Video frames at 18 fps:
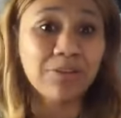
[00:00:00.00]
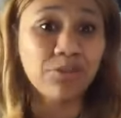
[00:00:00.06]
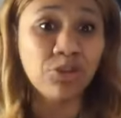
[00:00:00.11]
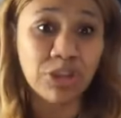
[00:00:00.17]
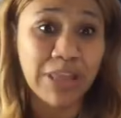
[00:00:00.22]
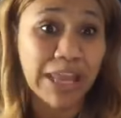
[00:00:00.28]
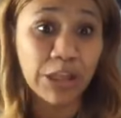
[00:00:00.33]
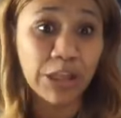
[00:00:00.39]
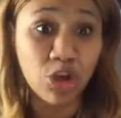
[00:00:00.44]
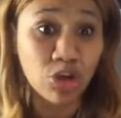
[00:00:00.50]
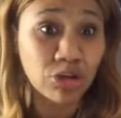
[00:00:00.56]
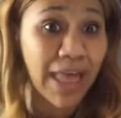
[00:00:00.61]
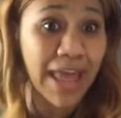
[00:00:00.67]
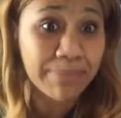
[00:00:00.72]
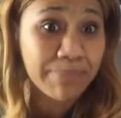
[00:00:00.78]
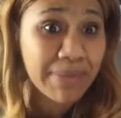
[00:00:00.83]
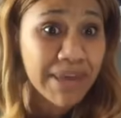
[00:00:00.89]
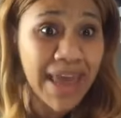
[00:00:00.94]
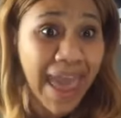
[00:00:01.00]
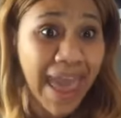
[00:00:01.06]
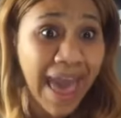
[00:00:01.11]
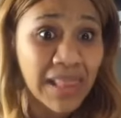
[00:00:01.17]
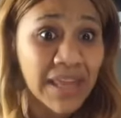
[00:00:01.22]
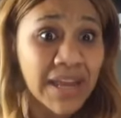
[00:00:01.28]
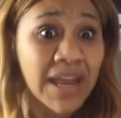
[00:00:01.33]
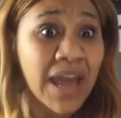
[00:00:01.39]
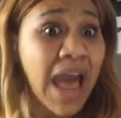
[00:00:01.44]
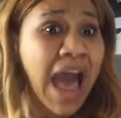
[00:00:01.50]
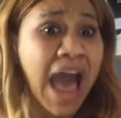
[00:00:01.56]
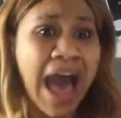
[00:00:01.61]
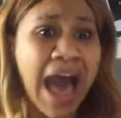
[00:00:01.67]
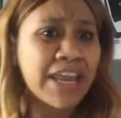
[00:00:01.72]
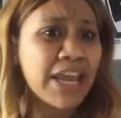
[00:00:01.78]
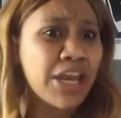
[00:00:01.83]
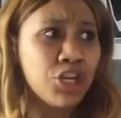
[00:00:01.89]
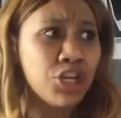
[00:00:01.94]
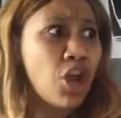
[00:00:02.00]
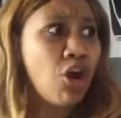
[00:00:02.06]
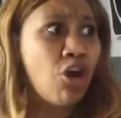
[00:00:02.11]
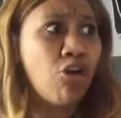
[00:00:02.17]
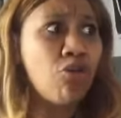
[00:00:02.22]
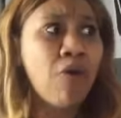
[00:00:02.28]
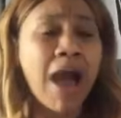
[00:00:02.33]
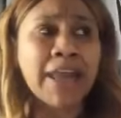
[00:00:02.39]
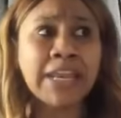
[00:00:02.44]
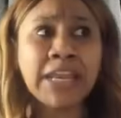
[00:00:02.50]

They look like me, Allie. I didn't know,